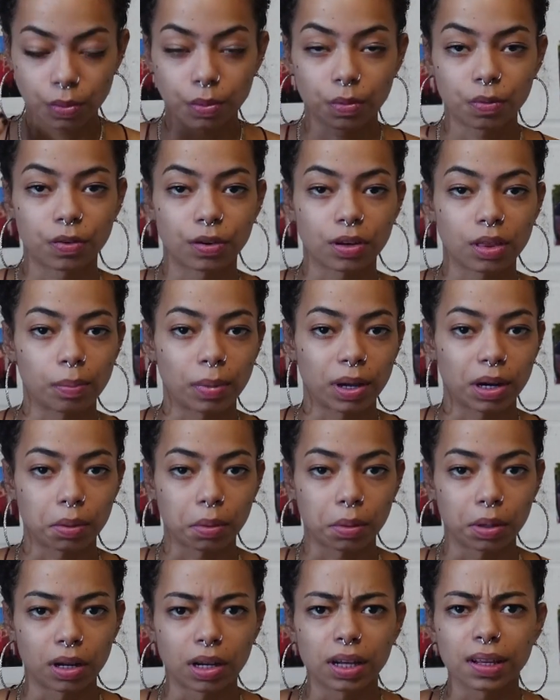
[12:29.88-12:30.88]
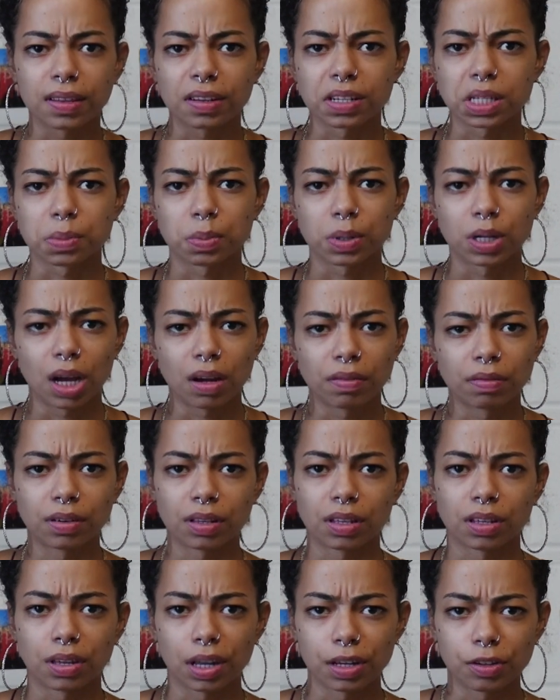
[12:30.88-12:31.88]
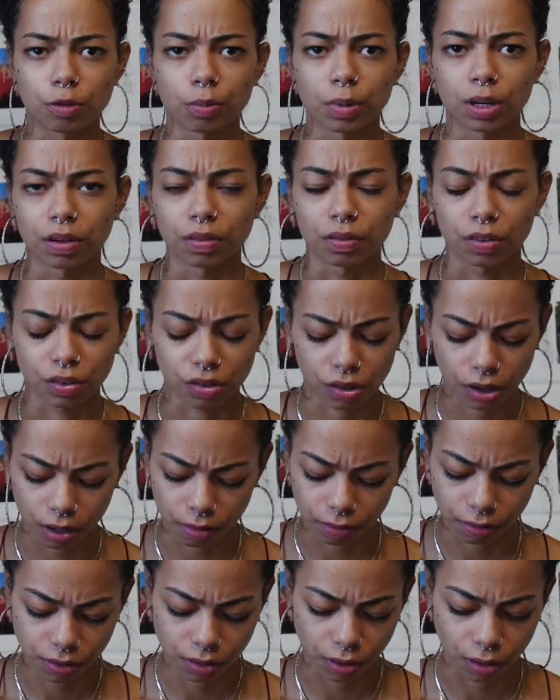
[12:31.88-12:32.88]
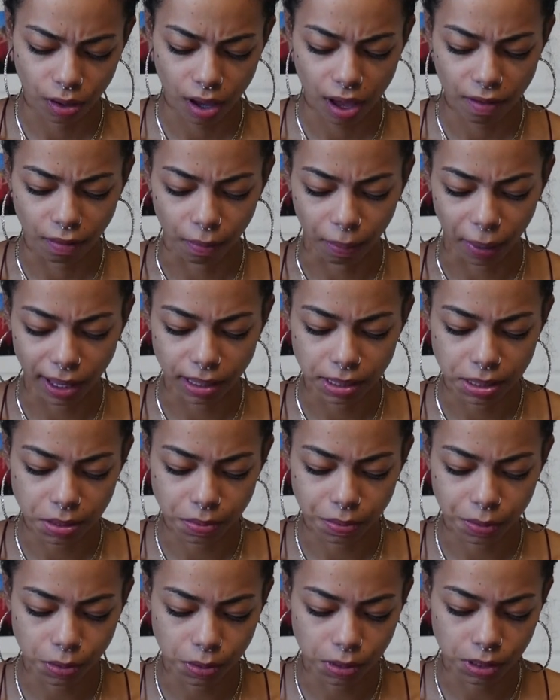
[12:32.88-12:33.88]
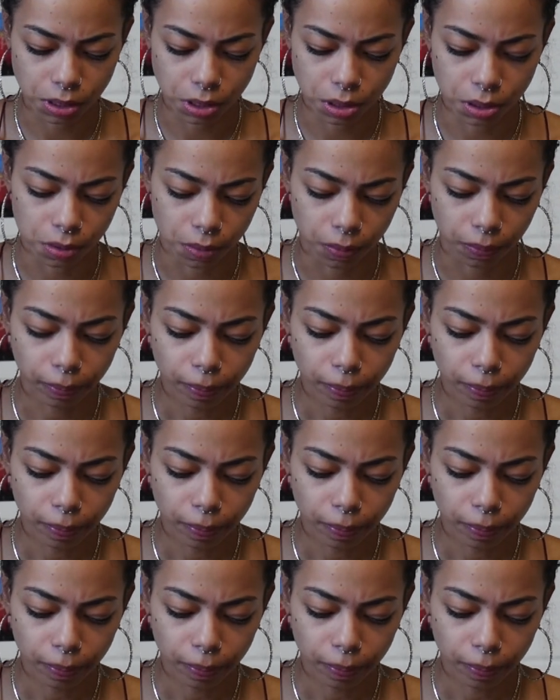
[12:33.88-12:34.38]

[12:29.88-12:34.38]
for the betterment of others, but not for the detriment of yourself. So you have a balance between the two.